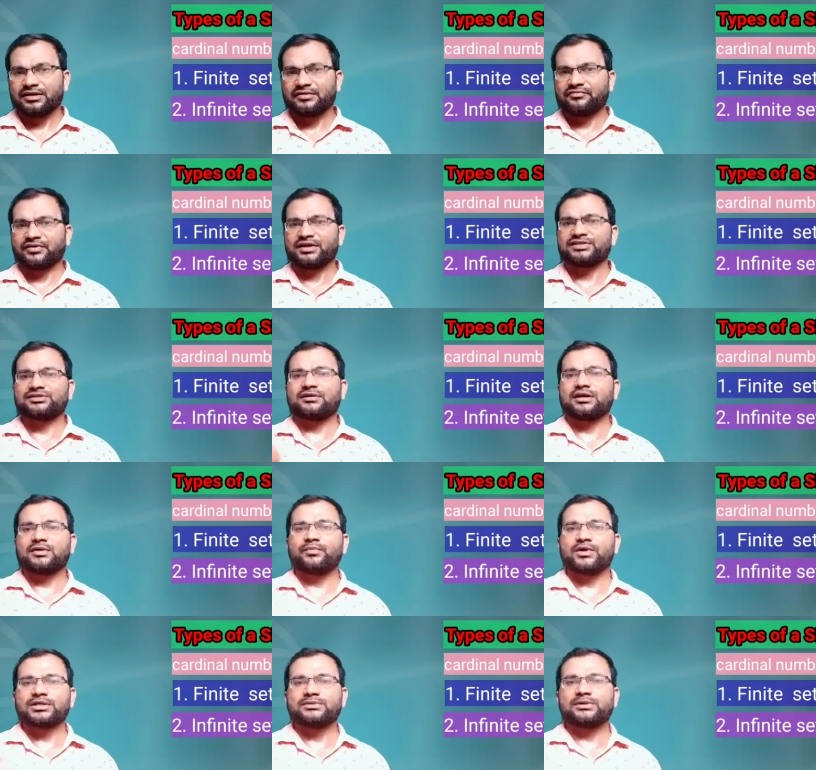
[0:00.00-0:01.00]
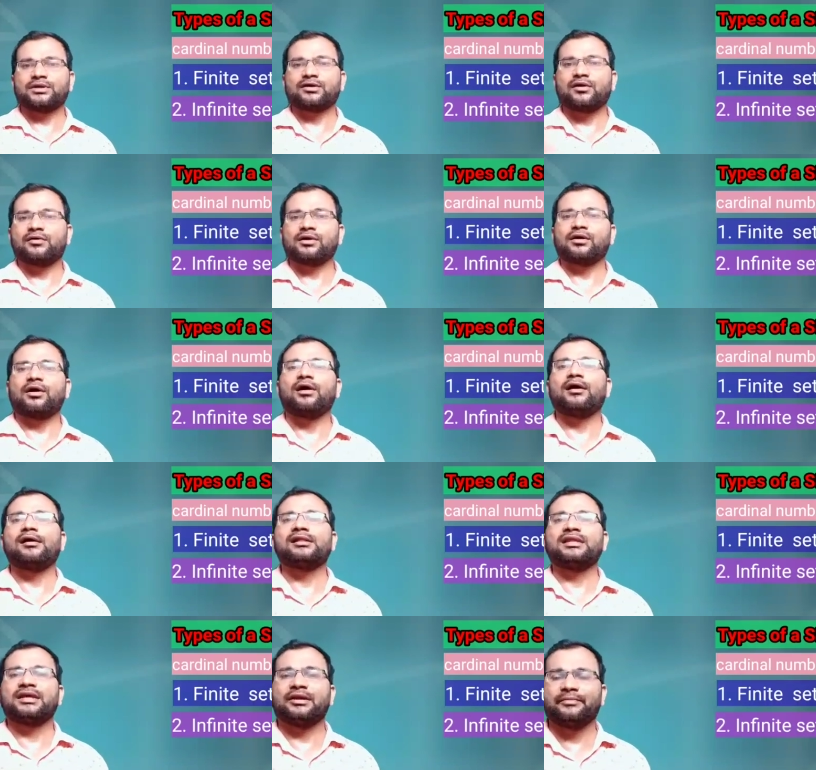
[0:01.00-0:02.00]
If it is not possible to count
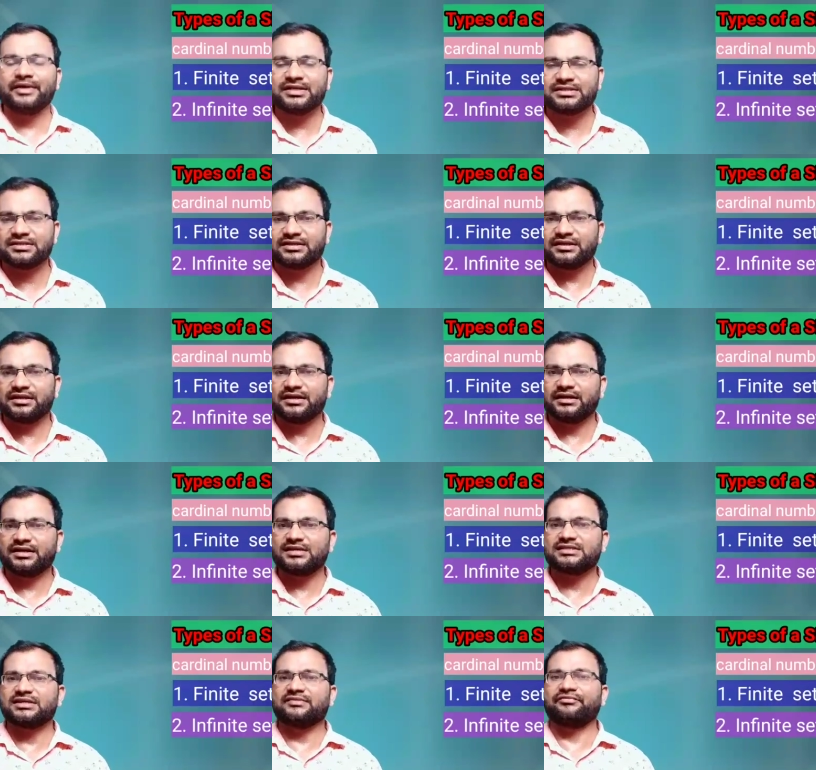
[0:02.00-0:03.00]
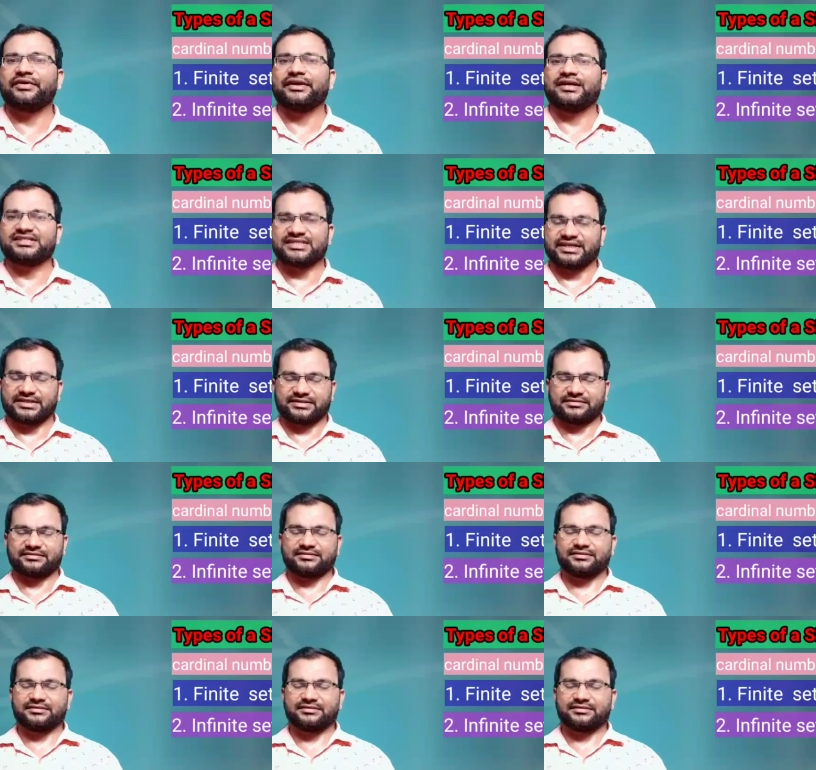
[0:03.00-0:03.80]
all the elements, it is infinite set.